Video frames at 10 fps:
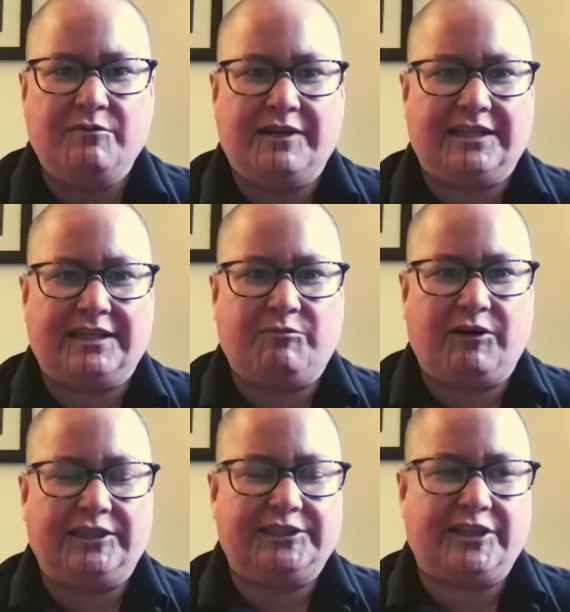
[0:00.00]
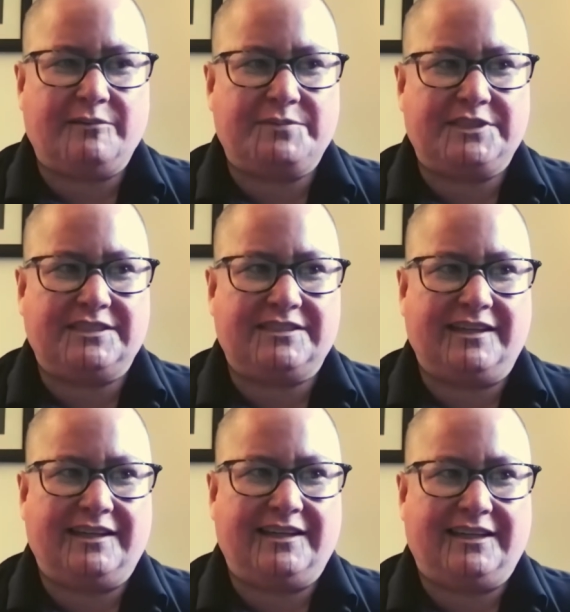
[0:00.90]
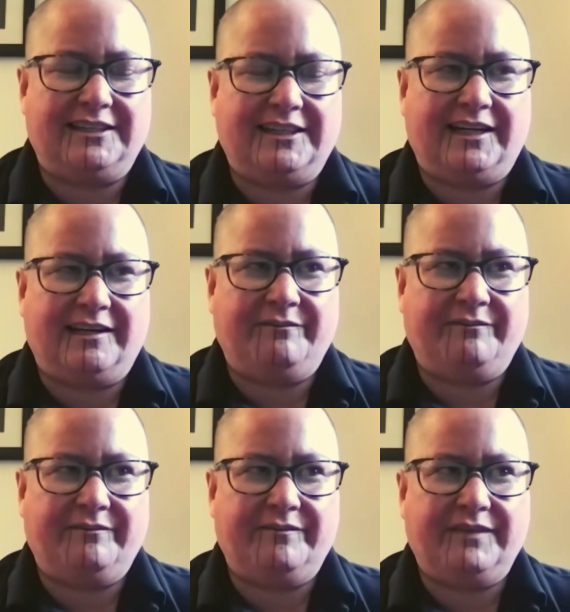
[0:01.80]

with workshops and um,